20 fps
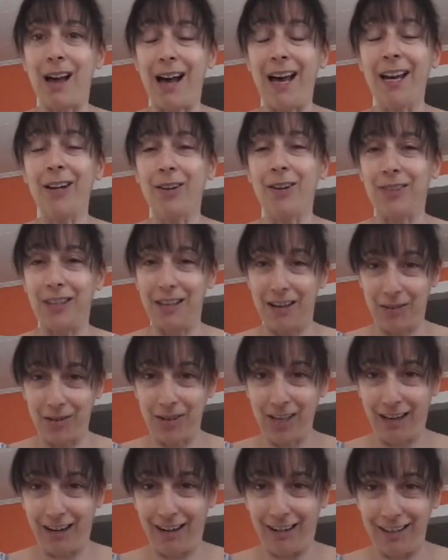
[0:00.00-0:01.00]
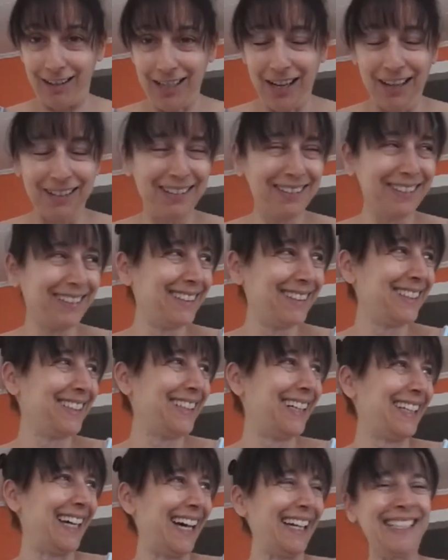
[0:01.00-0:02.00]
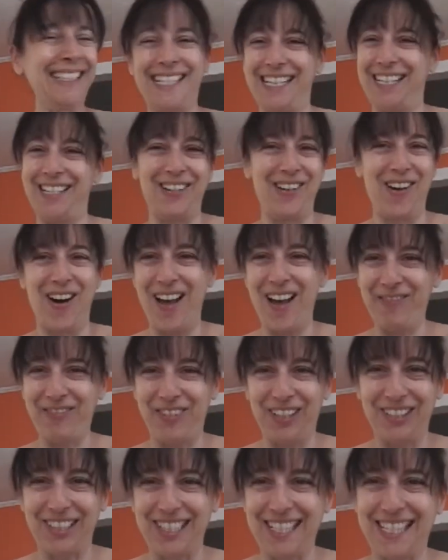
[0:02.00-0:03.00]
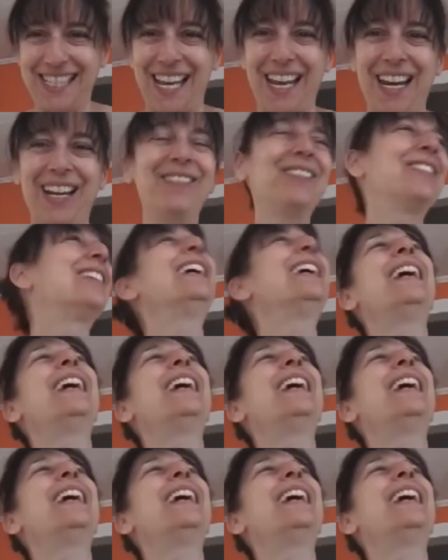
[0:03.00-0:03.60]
I, on the other hand, I did not feel safe